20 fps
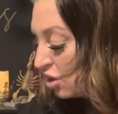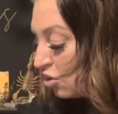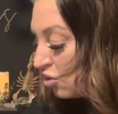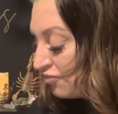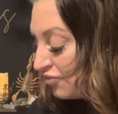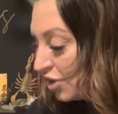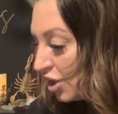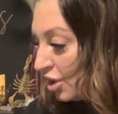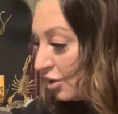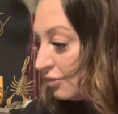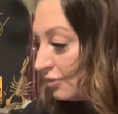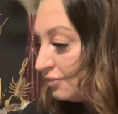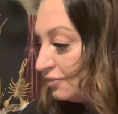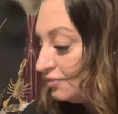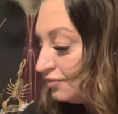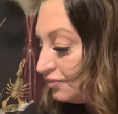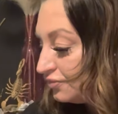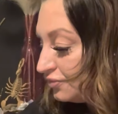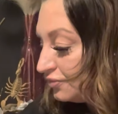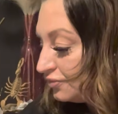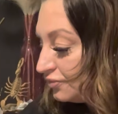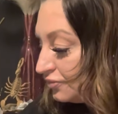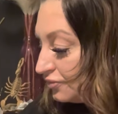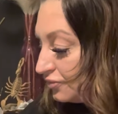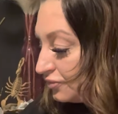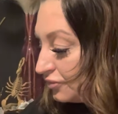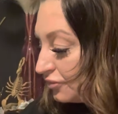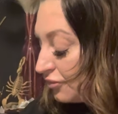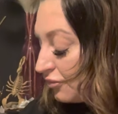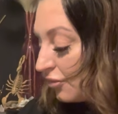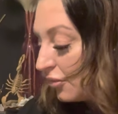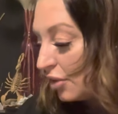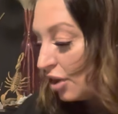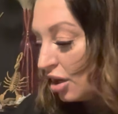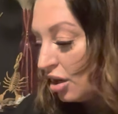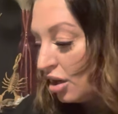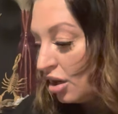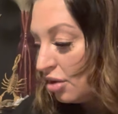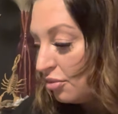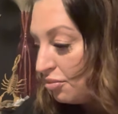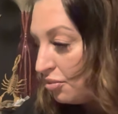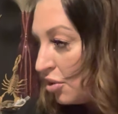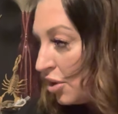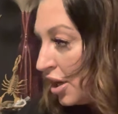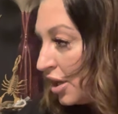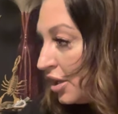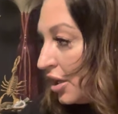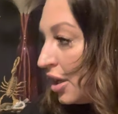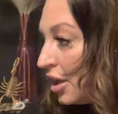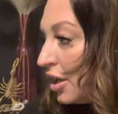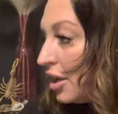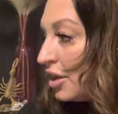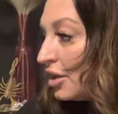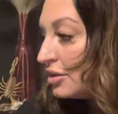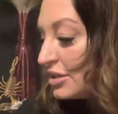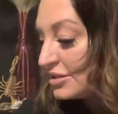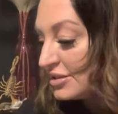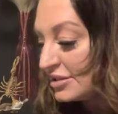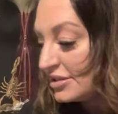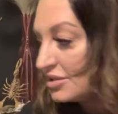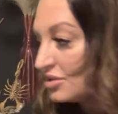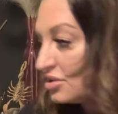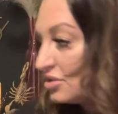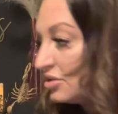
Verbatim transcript: over. Oh boy this is